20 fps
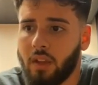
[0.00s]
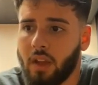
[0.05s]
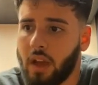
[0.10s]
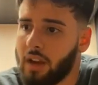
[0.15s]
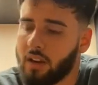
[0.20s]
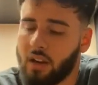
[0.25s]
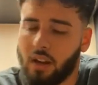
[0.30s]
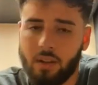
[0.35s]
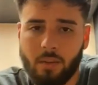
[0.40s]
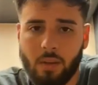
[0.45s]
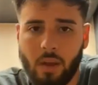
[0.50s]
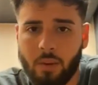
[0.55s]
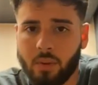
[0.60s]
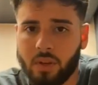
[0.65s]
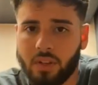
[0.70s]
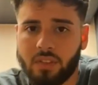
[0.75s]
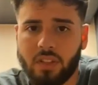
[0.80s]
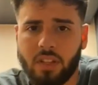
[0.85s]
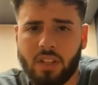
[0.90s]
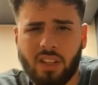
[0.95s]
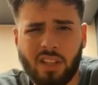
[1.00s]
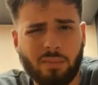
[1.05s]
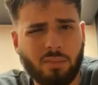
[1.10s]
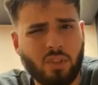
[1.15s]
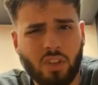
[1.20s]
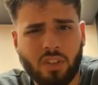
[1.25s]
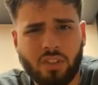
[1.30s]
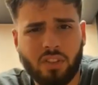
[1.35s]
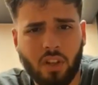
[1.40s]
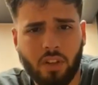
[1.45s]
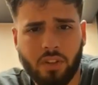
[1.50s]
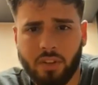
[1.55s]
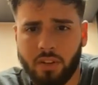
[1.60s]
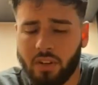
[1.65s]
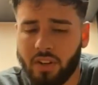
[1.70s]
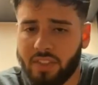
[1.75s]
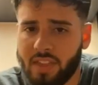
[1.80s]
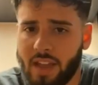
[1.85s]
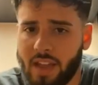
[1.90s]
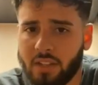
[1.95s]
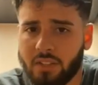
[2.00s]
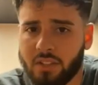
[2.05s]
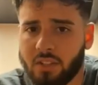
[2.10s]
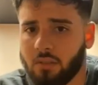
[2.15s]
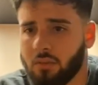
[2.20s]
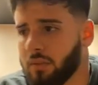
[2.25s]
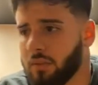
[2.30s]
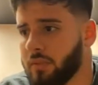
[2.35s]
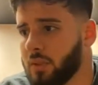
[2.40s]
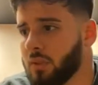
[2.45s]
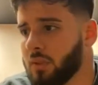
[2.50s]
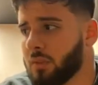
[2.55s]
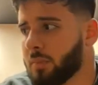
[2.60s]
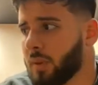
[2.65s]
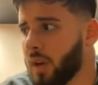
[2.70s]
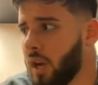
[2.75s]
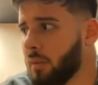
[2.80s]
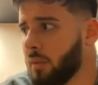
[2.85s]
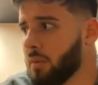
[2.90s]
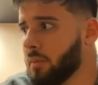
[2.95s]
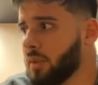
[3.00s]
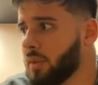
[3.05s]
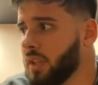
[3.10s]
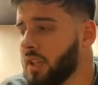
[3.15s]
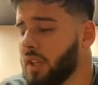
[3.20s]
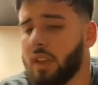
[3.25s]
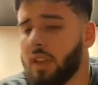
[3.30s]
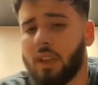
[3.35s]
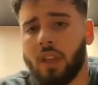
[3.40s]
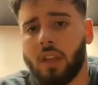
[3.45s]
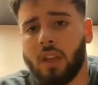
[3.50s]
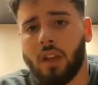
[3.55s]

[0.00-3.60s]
I don't know, I want to say like just under 1,000 reviews probably.